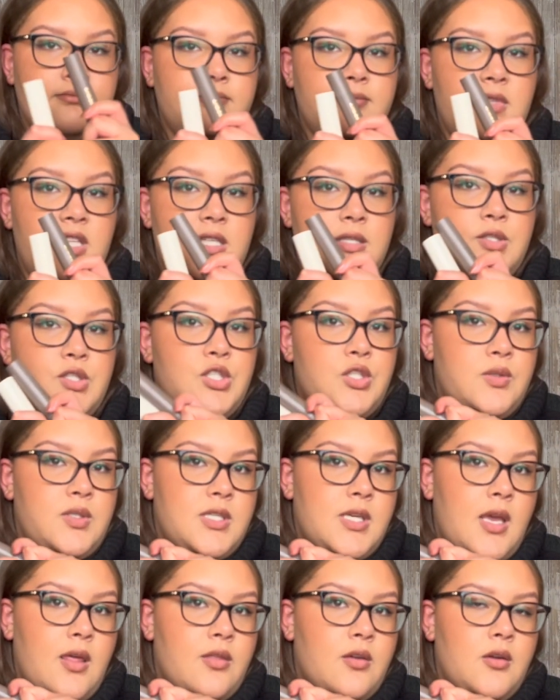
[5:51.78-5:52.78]
these two
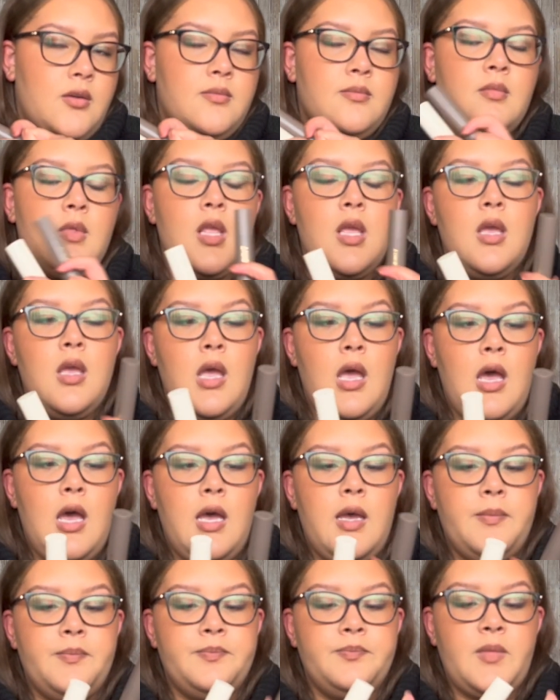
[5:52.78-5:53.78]
together.
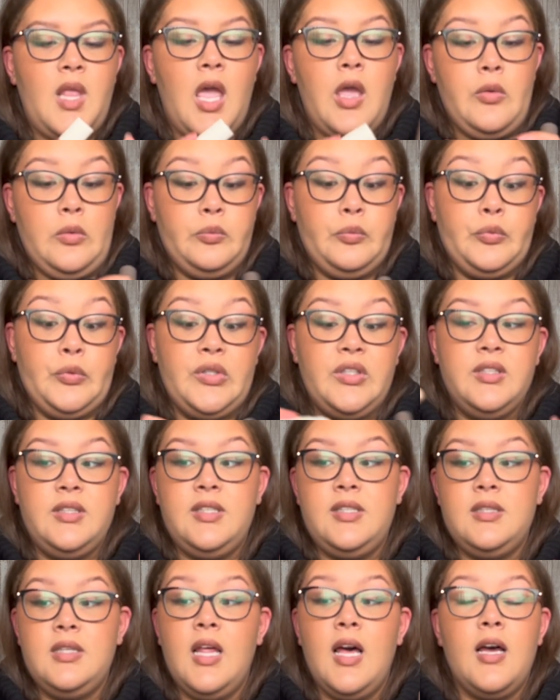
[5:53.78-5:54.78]
I
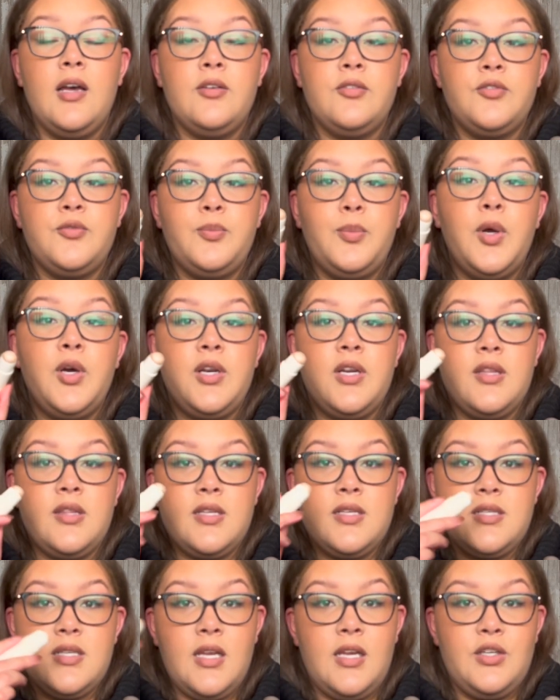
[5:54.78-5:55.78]
really love putting
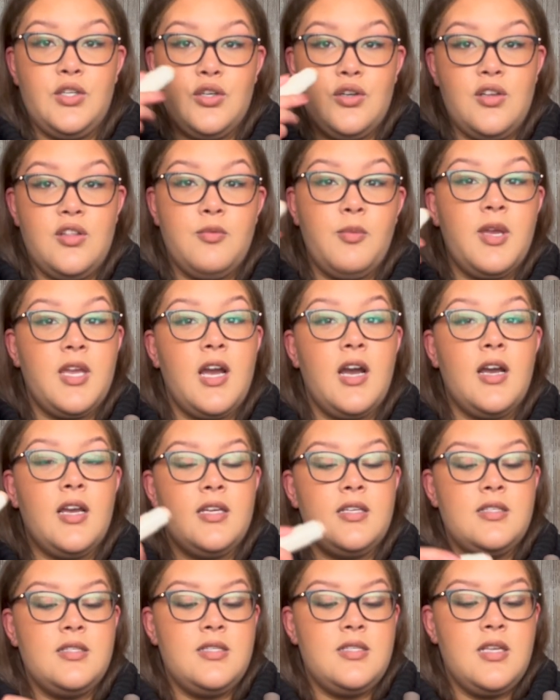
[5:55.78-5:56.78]
this underneath my
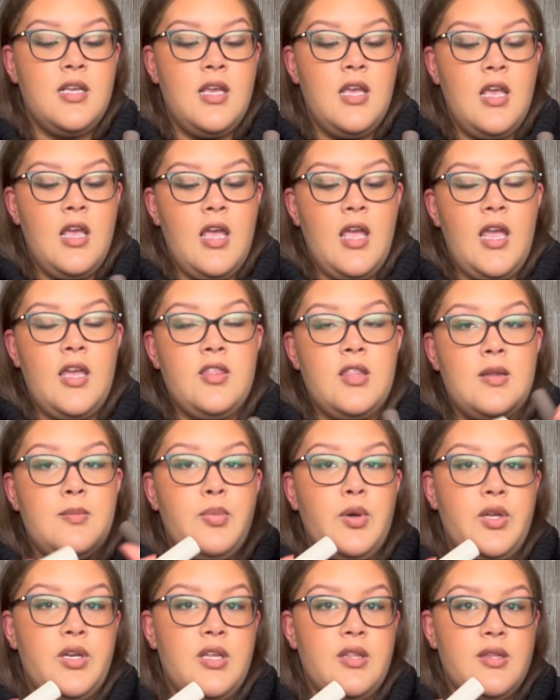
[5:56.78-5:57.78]
eyes and then
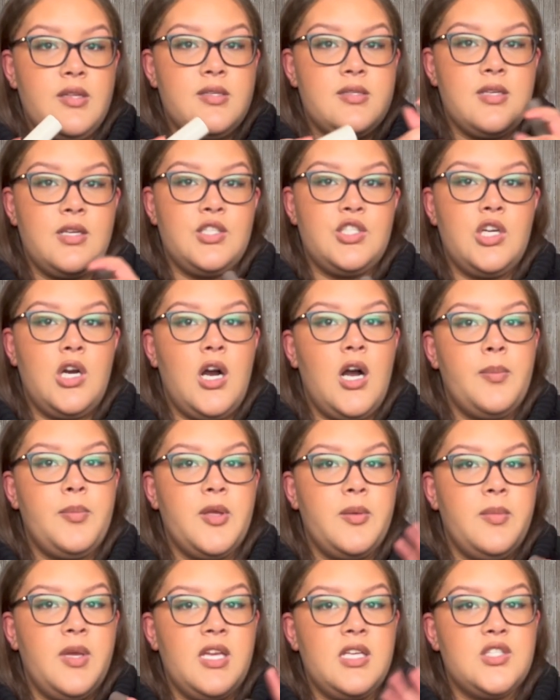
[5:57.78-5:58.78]
putting this on top.
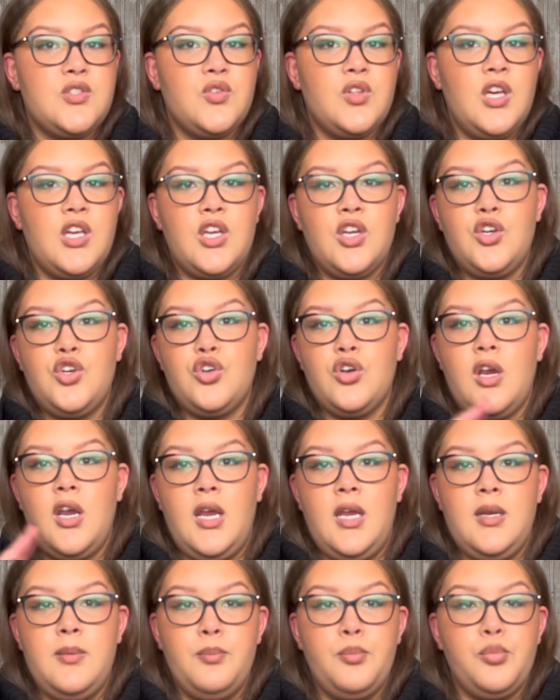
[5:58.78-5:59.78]
It makes for like a great